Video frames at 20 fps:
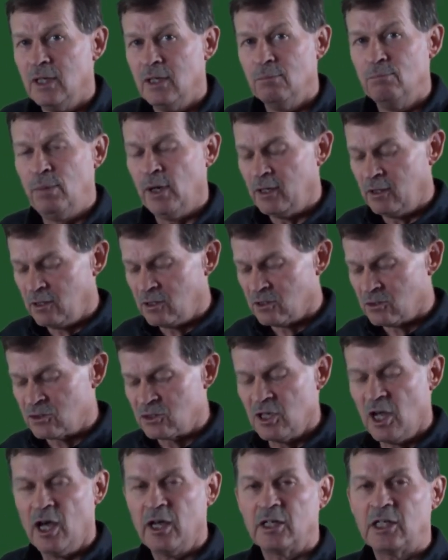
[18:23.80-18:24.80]
but it is
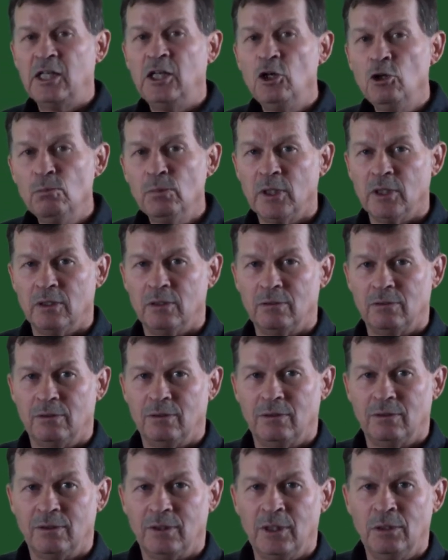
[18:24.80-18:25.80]
not human
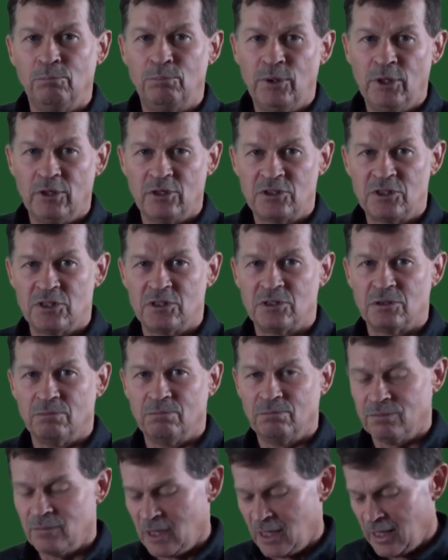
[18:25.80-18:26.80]

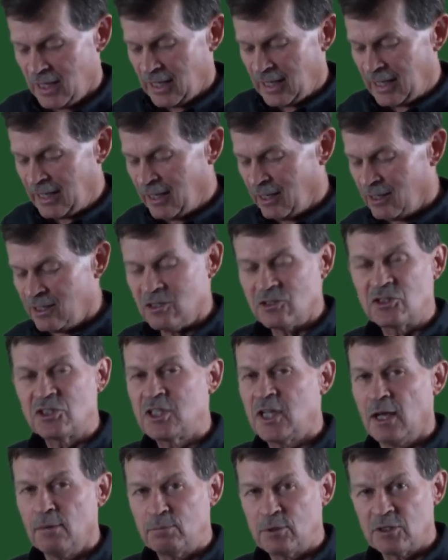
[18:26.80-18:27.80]
empiricism. It is
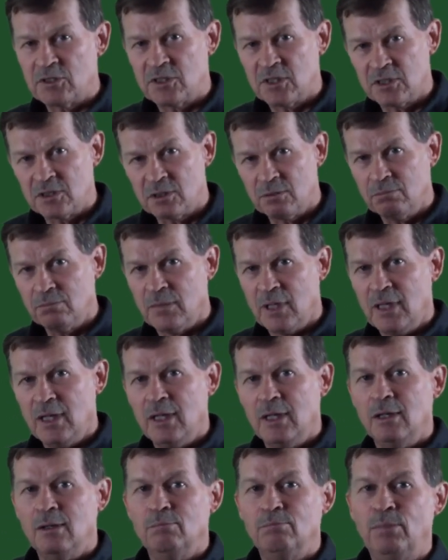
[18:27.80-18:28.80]
skepticism,
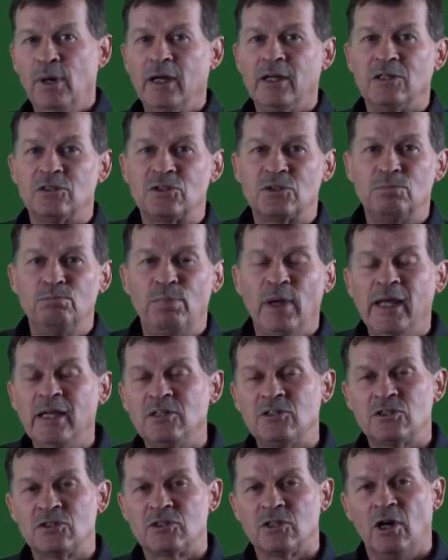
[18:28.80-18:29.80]
but it's
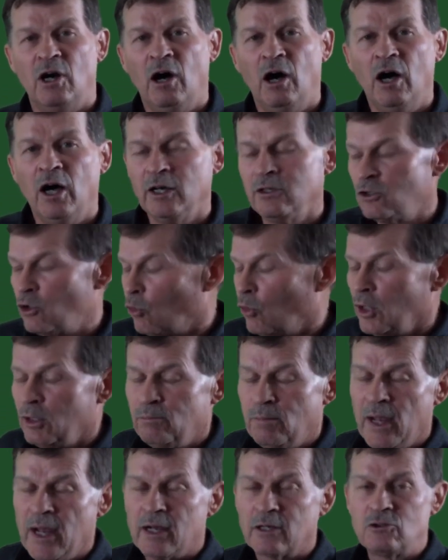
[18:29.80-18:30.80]
based on going
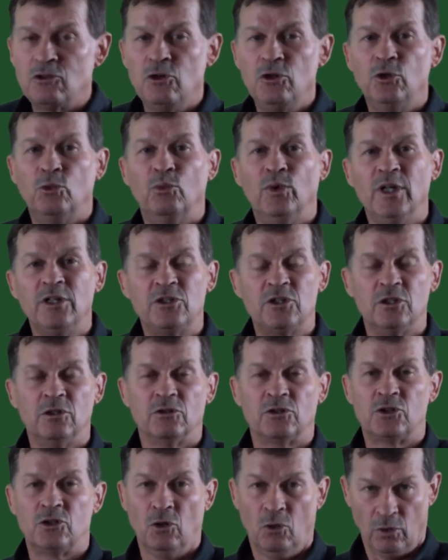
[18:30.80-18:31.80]
back to the original
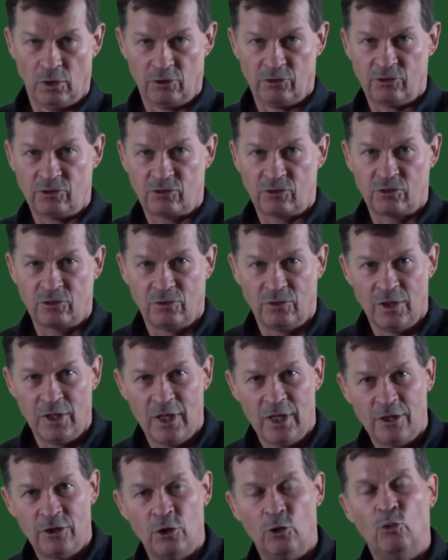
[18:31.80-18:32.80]
source,
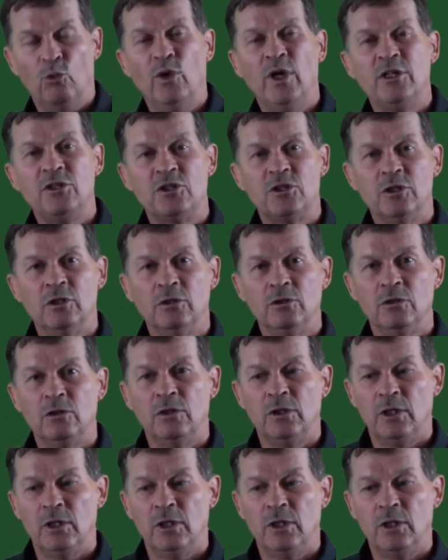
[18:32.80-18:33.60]
the original